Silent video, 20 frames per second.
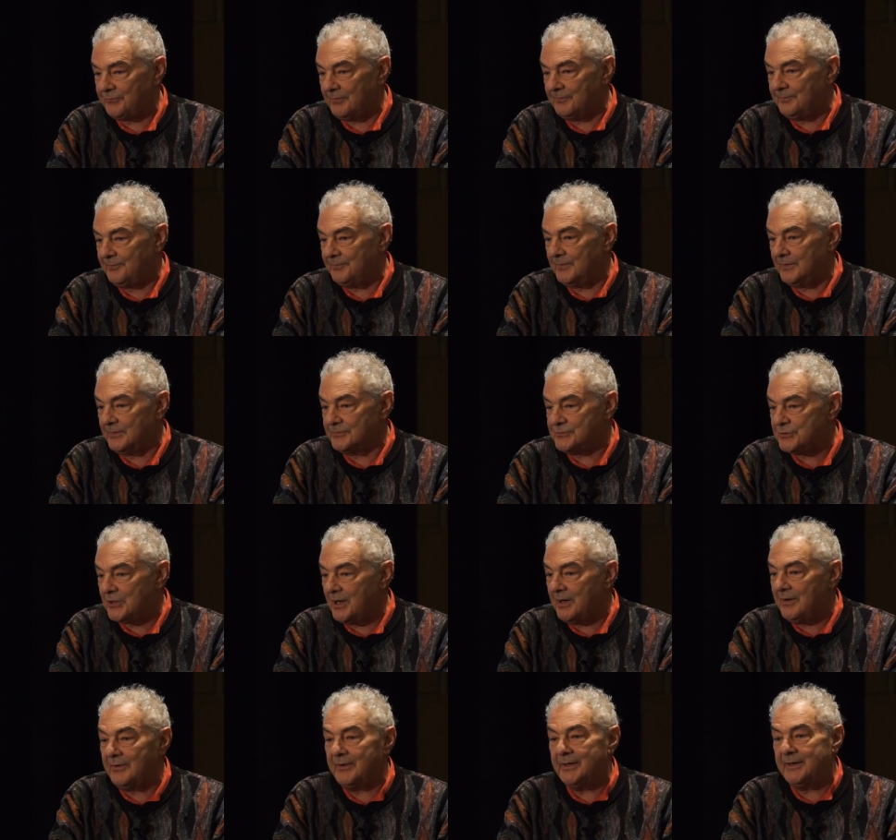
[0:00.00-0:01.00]
of uh,
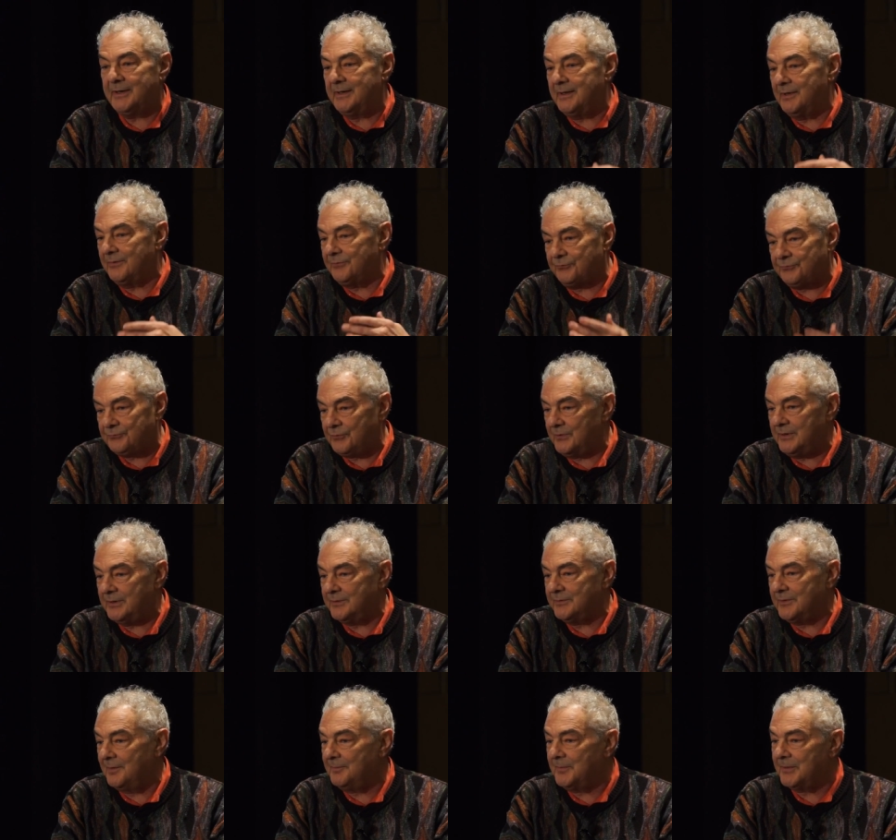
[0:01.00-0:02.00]
charity and has
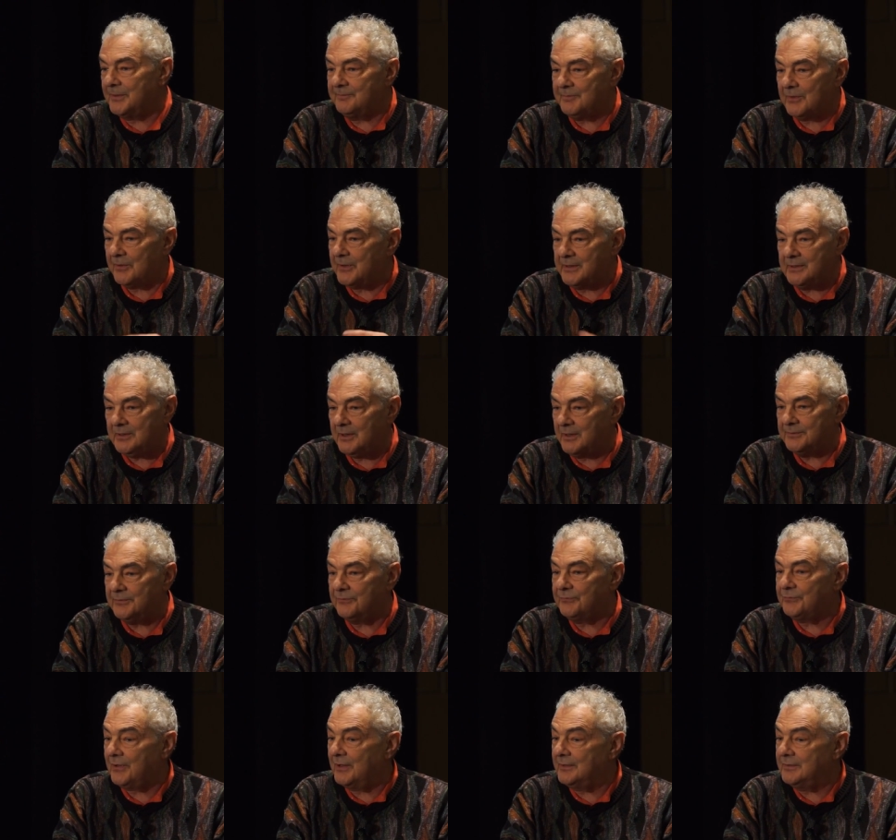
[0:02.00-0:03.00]
treated them in a very
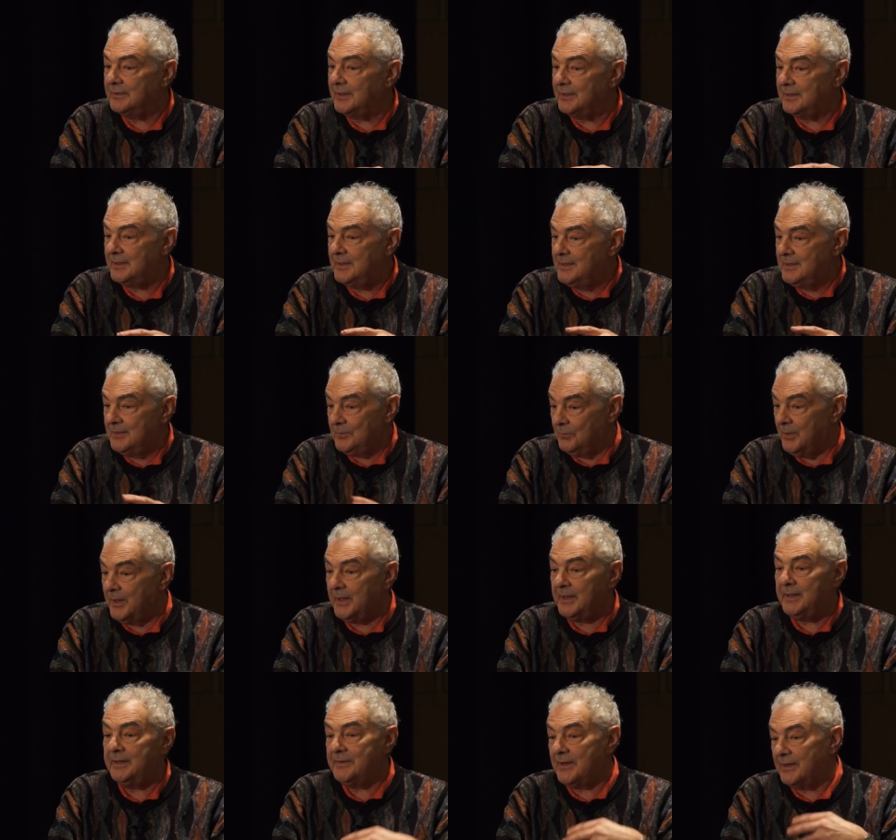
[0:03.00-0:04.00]
condescending
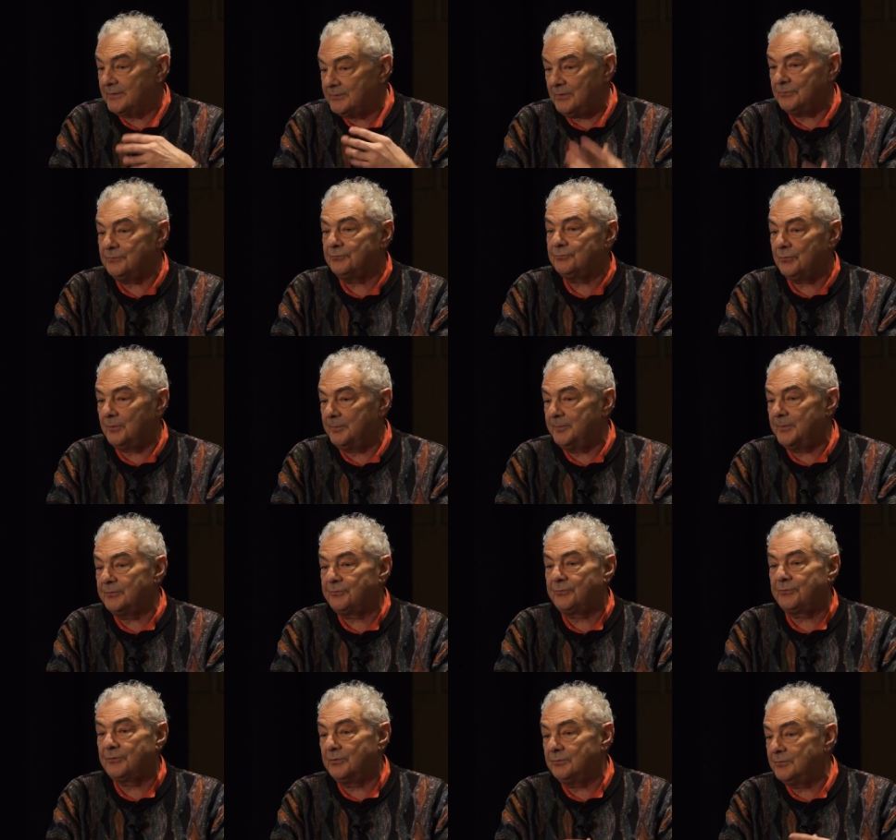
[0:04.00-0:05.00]
way, and that
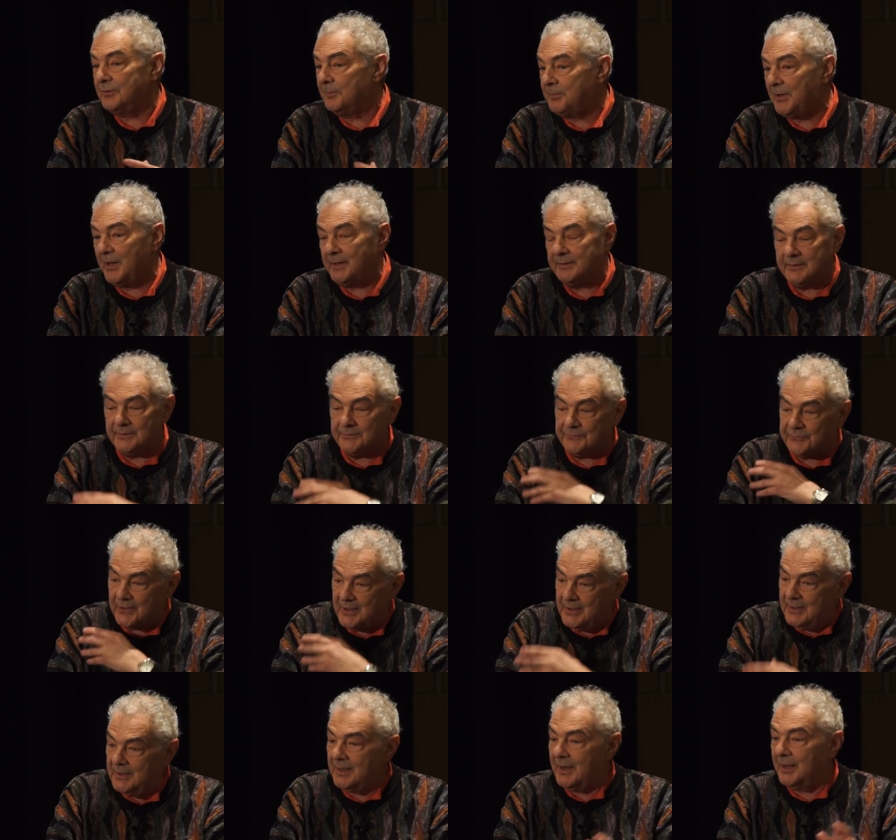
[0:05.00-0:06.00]
contributes to dependence.
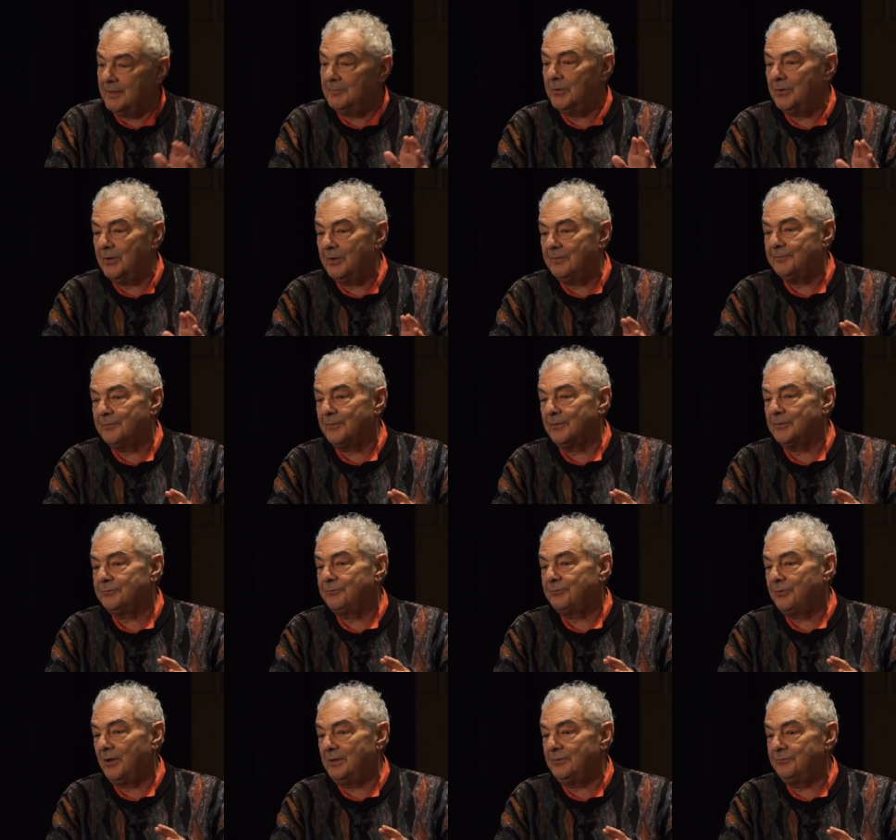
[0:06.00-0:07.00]
I'm all for
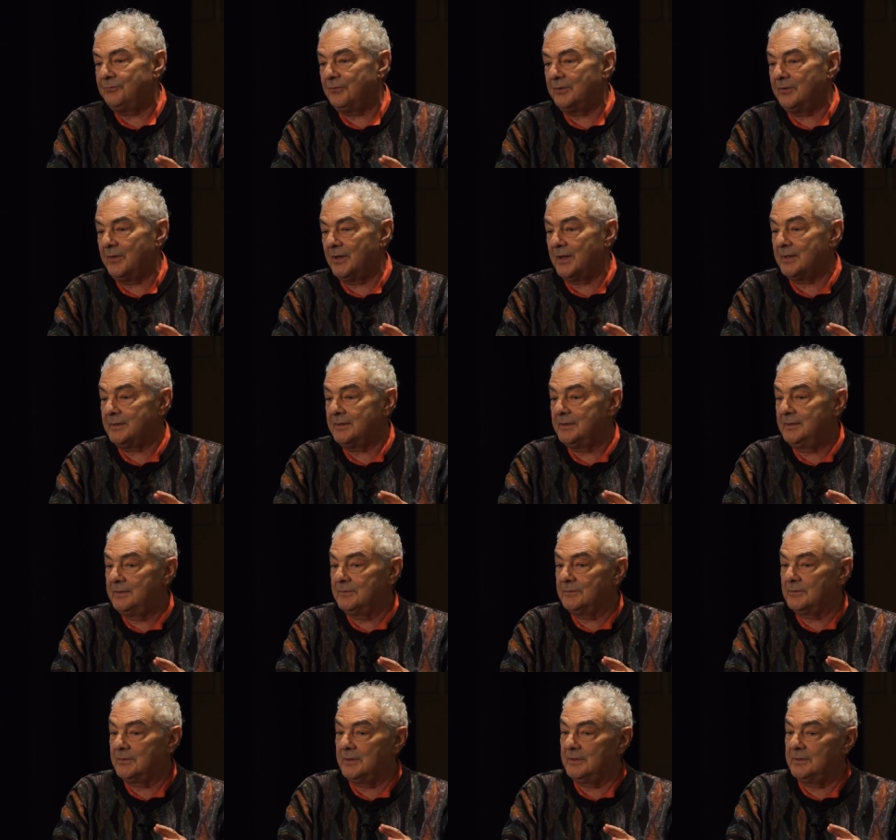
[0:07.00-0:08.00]
changing that.
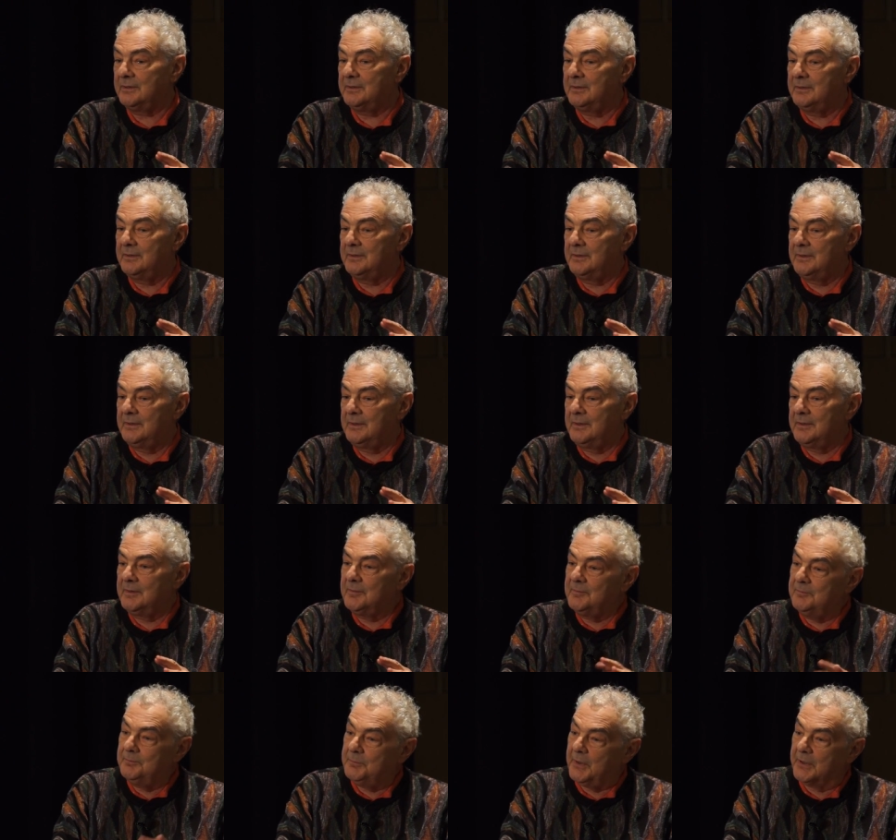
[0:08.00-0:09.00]
Okay?
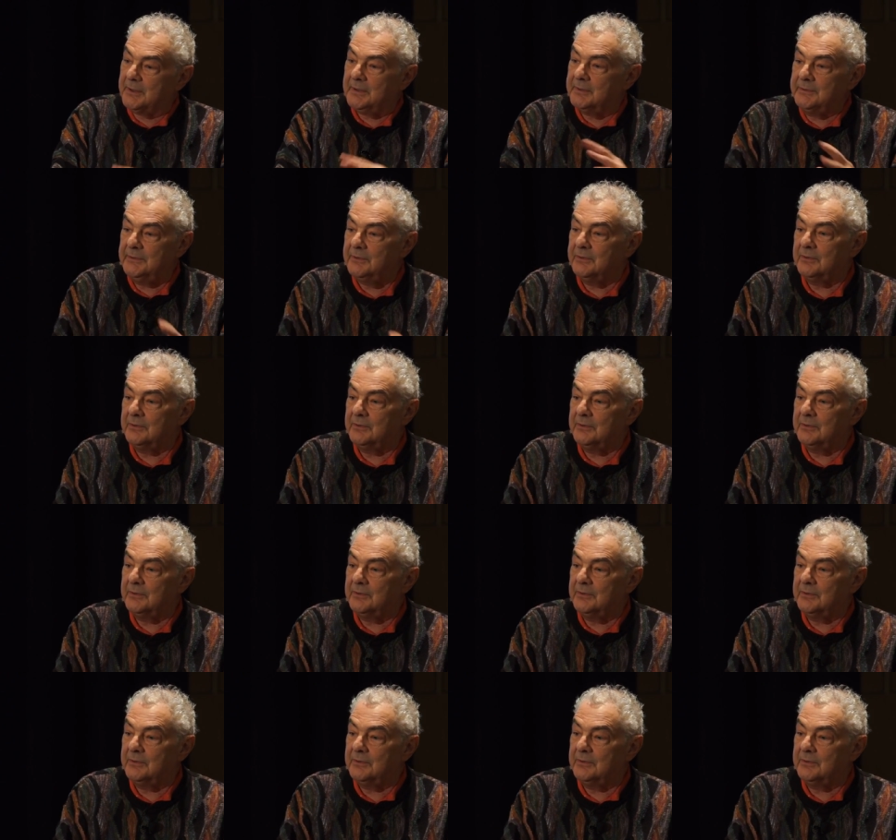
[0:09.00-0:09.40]
But you